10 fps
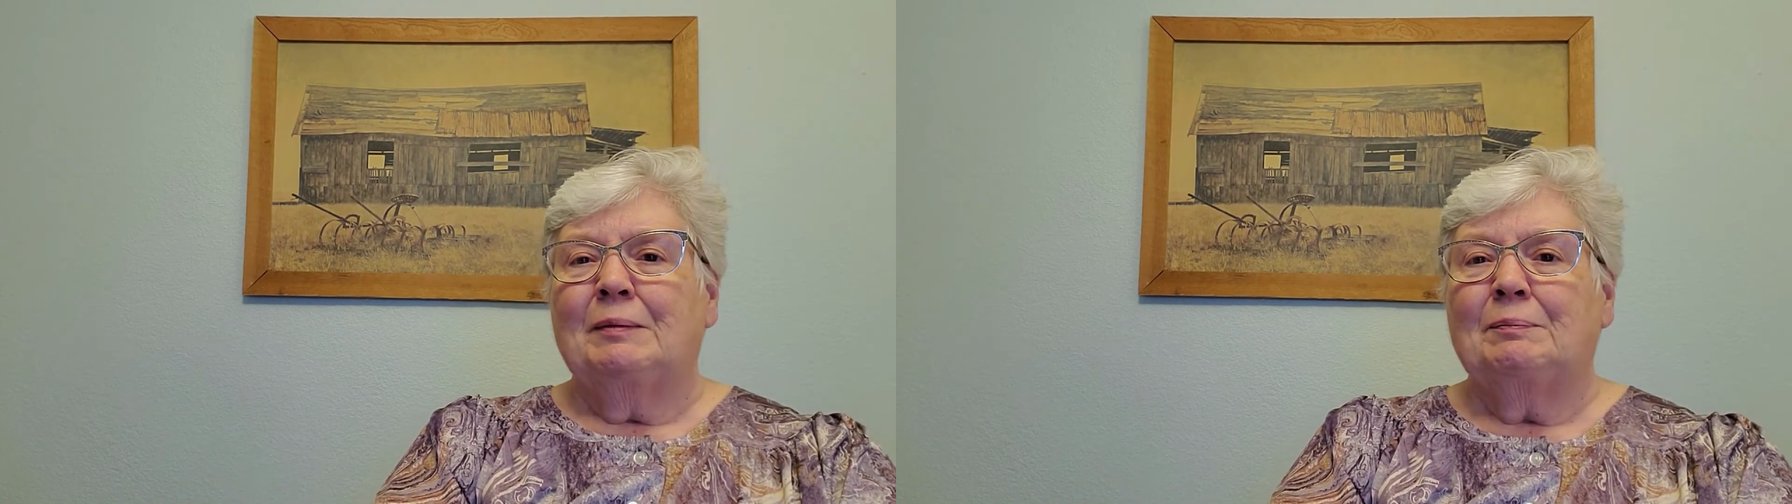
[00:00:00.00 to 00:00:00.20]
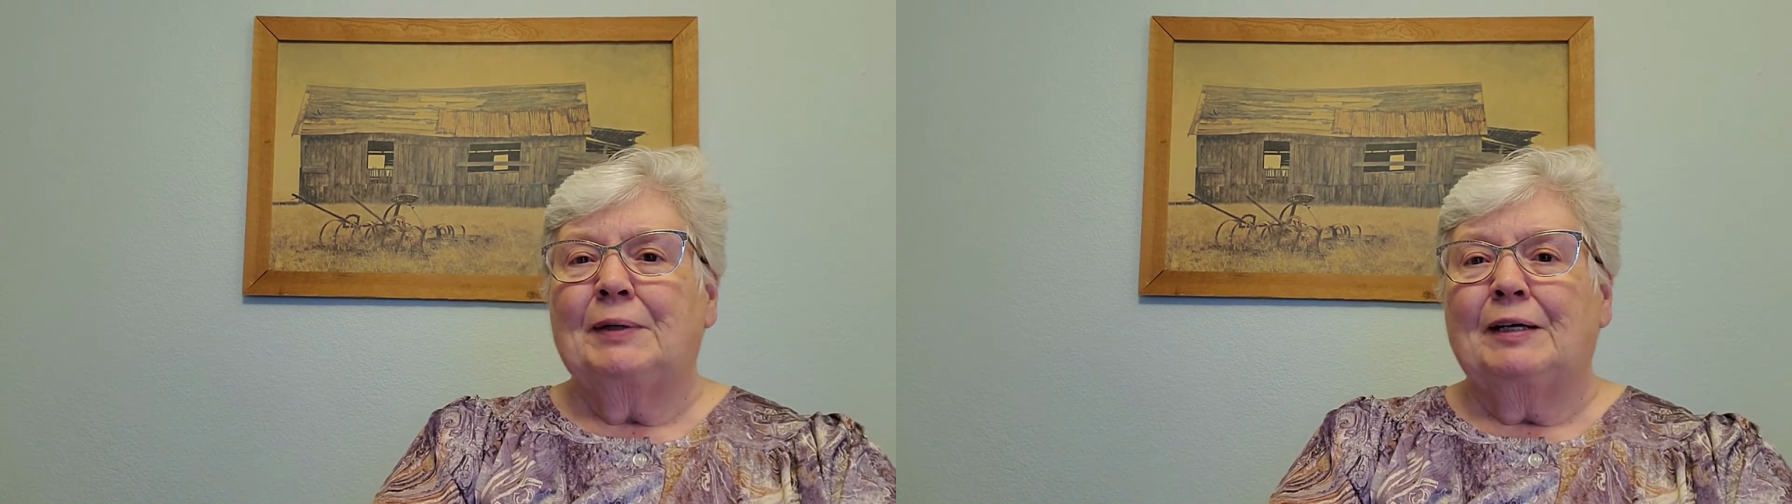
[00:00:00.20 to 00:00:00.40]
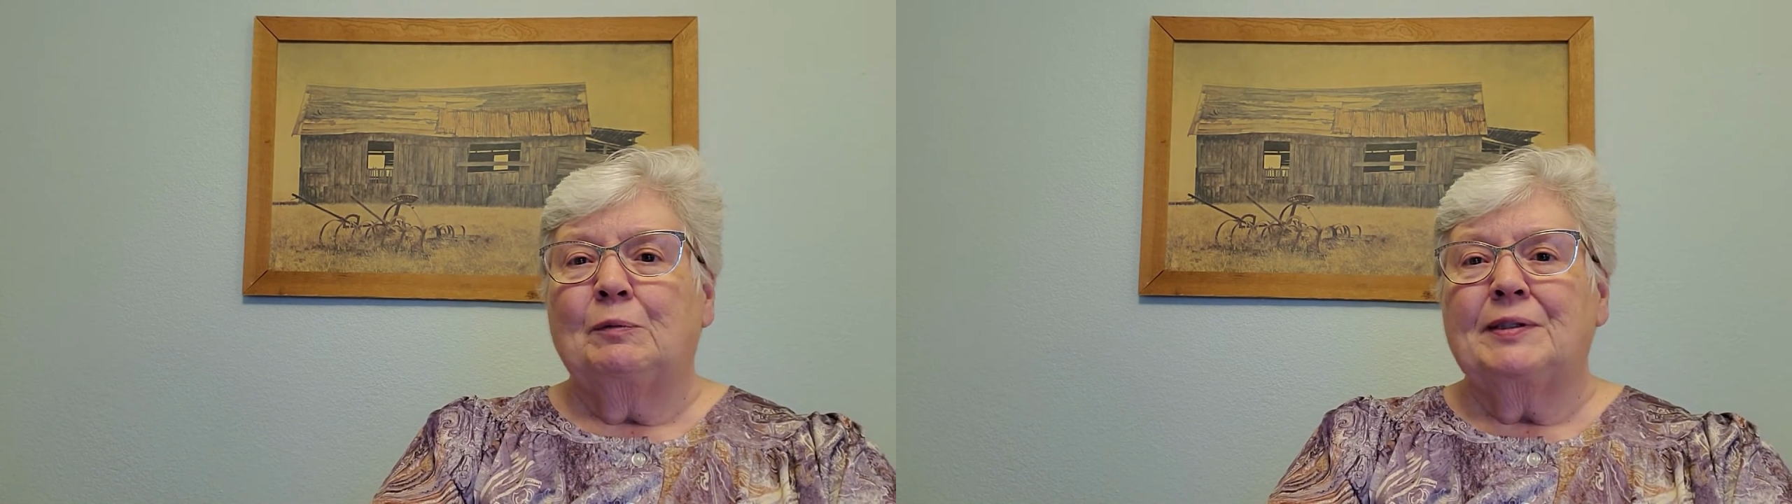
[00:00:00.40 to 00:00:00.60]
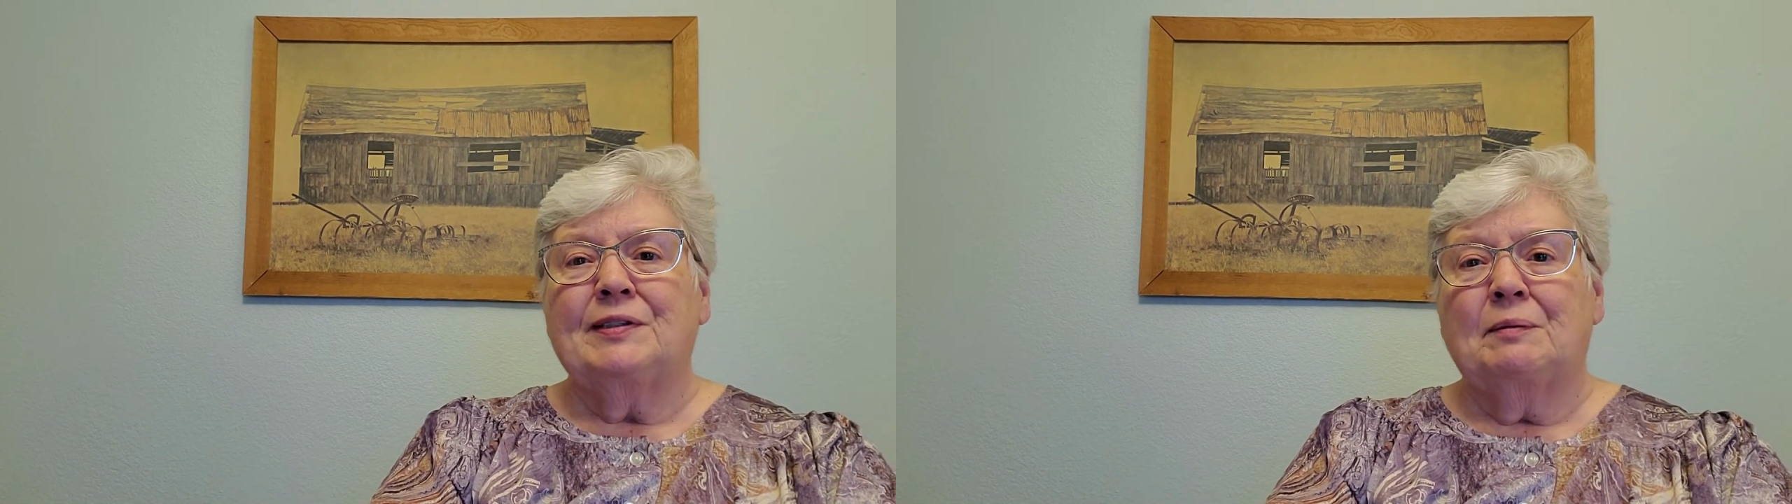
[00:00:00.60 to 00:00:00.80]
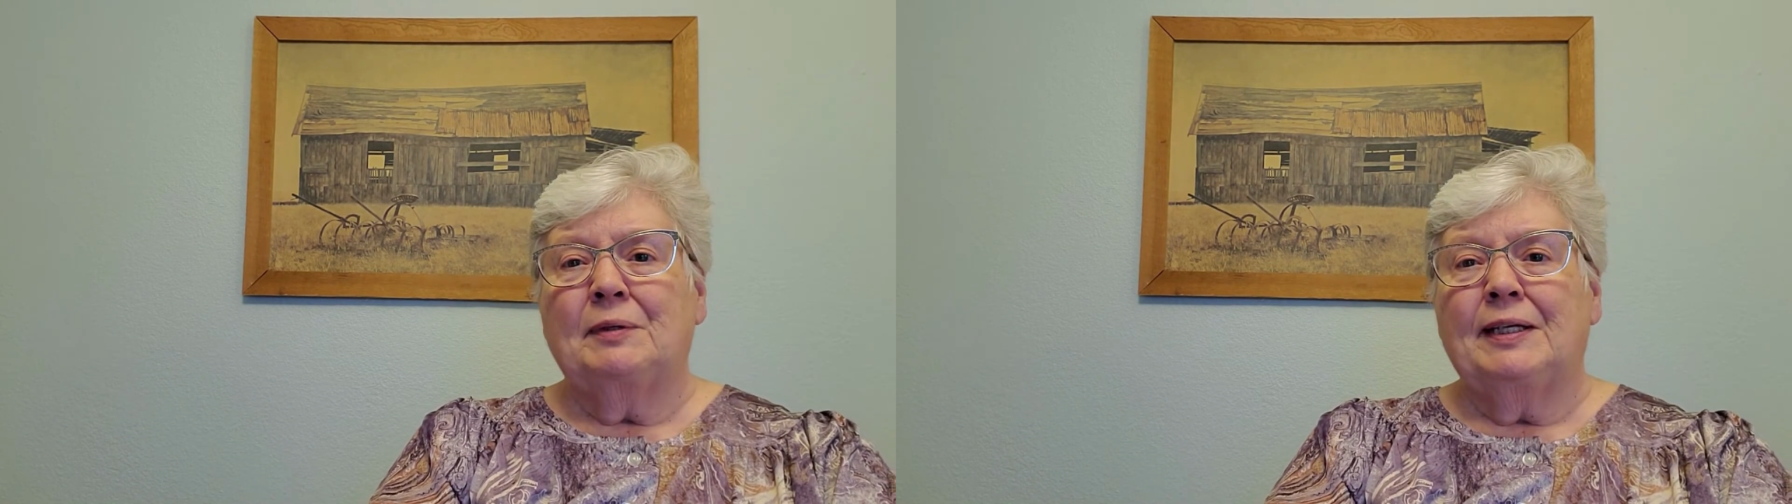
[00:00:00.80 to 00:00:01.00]
but when
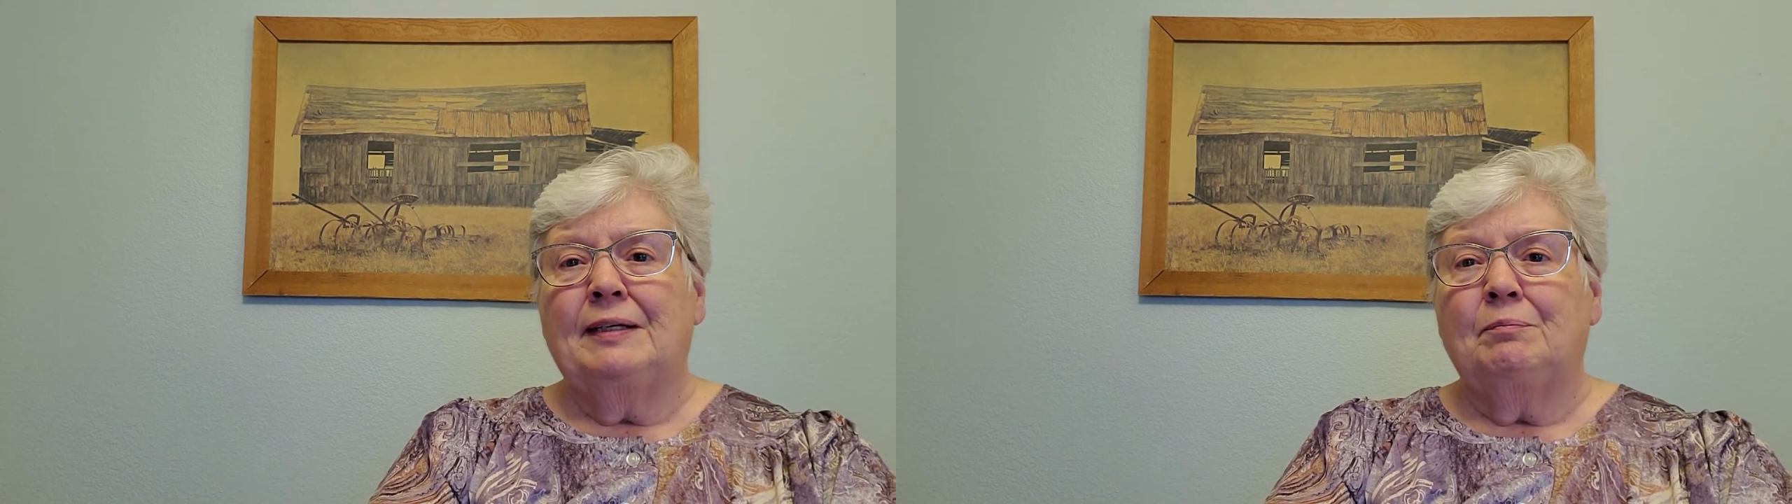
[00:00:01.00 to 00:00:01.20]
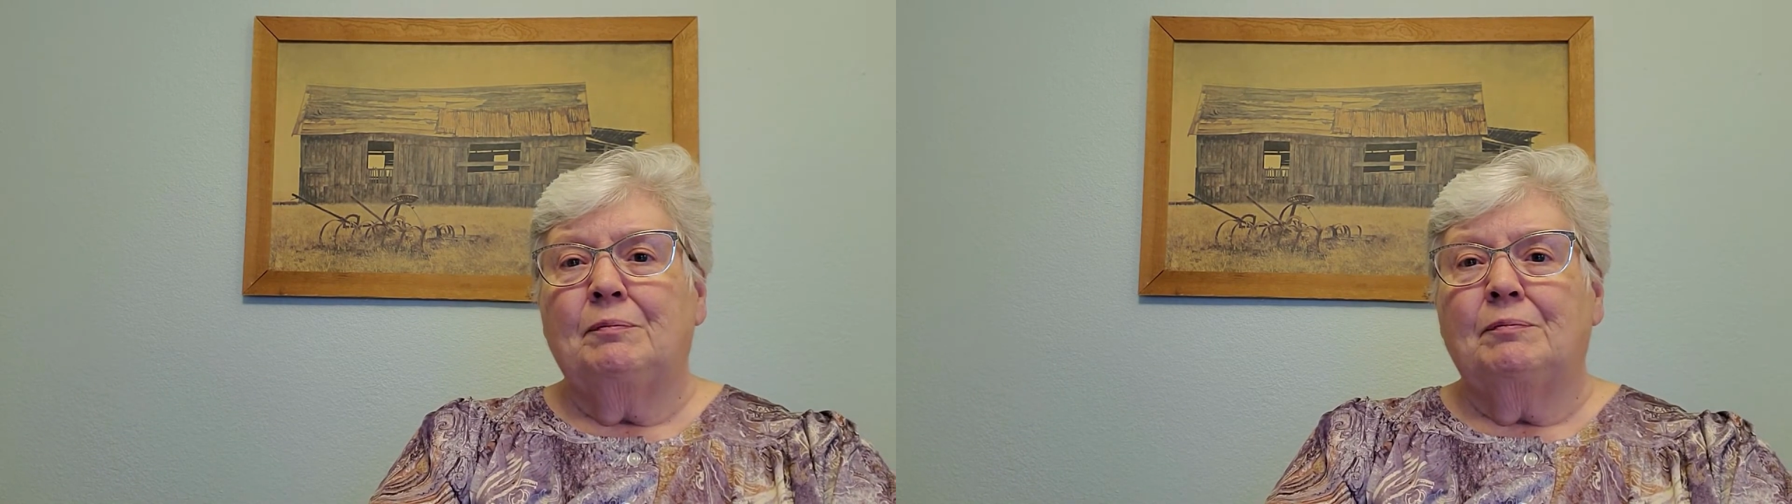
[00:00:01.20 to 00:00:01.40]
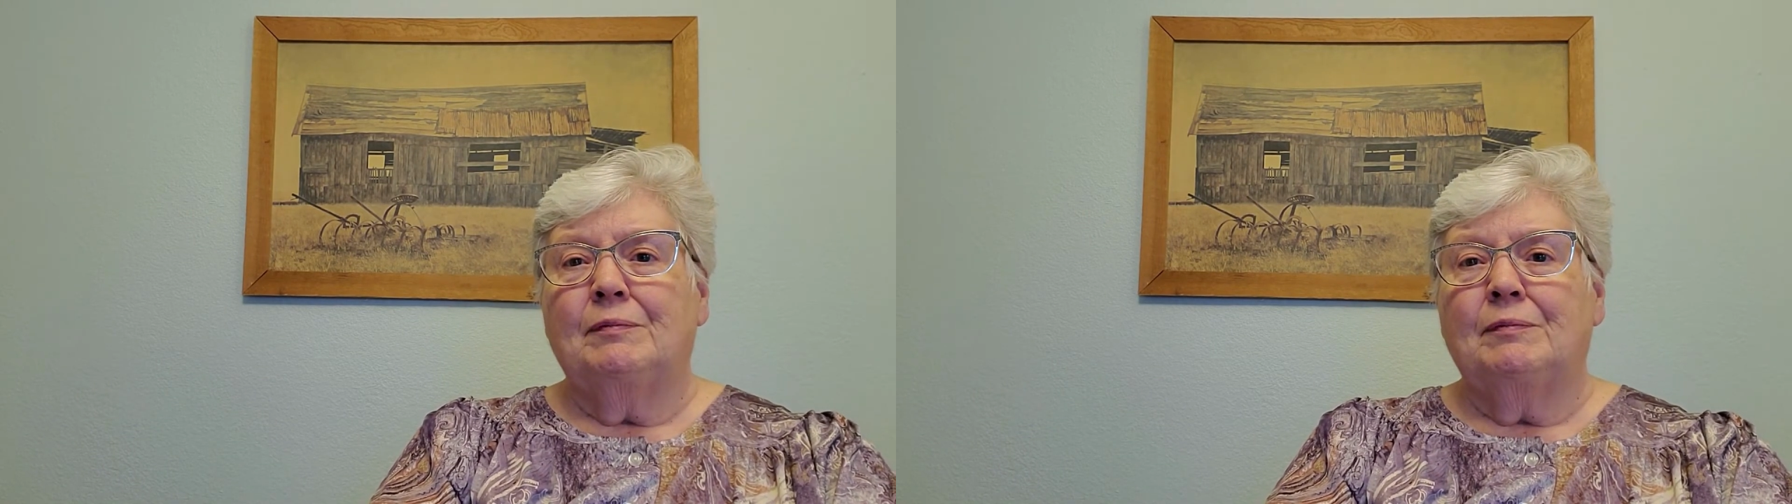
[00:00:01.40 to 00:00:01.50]
somebody